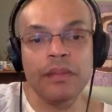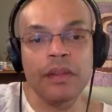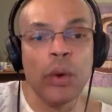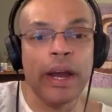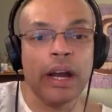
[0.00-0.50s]

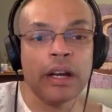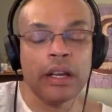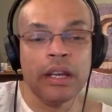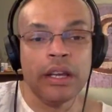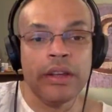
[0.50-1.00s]
where
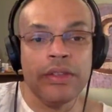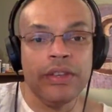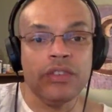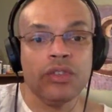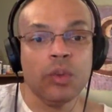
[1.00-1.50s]

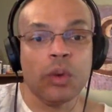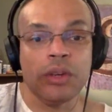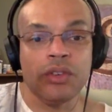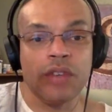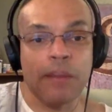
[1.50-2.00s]
these two
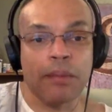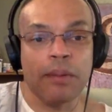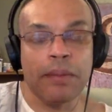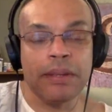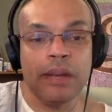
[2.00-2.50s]
weren't
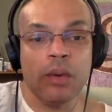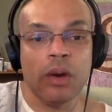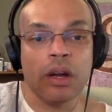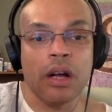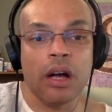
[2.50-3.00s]
separate, but they
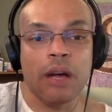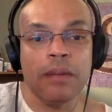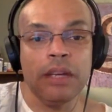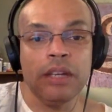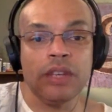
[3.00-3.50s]
were
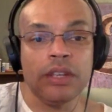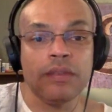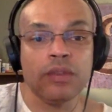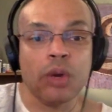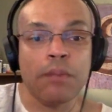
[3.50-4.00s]
each
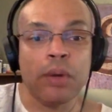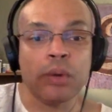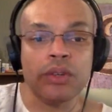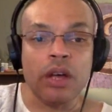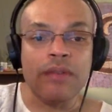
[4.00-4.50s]
individual
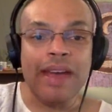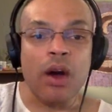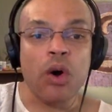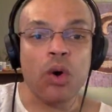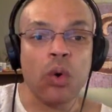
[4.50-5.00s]
components of a
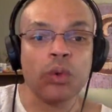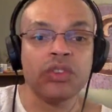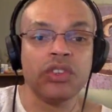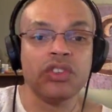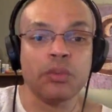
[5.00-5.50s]
whole
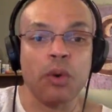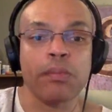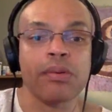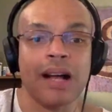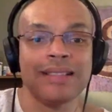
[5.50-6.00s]
system or
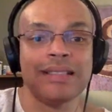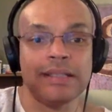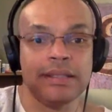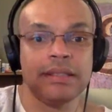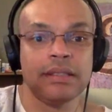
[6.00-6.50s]

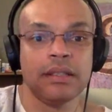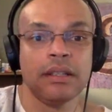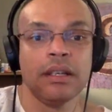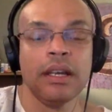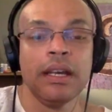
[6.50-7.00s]
process.
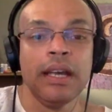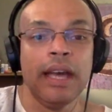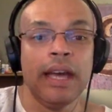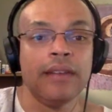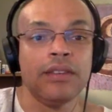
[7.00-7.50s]

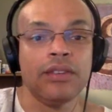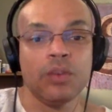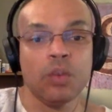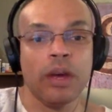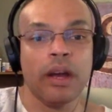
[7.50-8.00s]
And this is
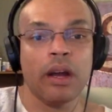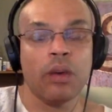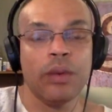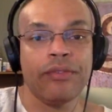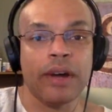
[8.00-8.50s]
where
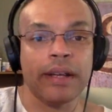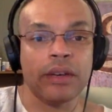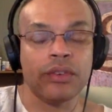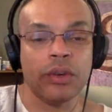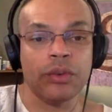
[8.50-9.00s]
we find
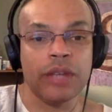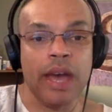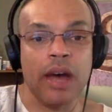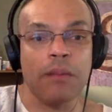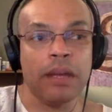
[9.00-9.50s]
ourselves
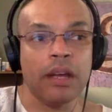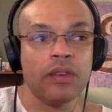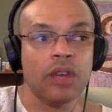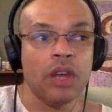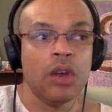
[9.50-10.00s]
now,
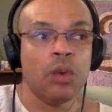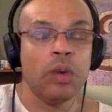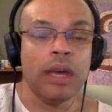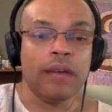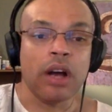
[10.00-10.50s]
because
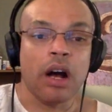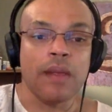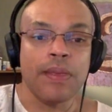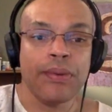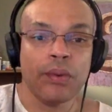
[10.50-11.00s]
we have
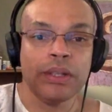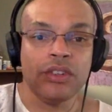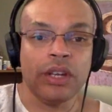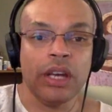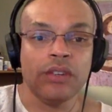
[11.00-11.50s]
gone through an
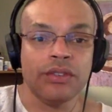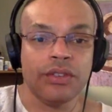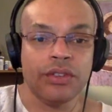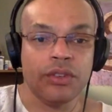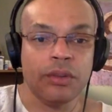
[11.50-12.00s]
education
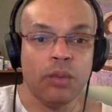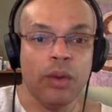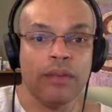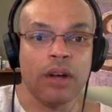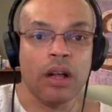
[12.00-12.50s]
system, we
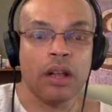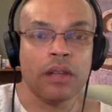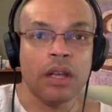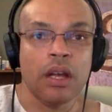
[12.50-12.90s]
have gone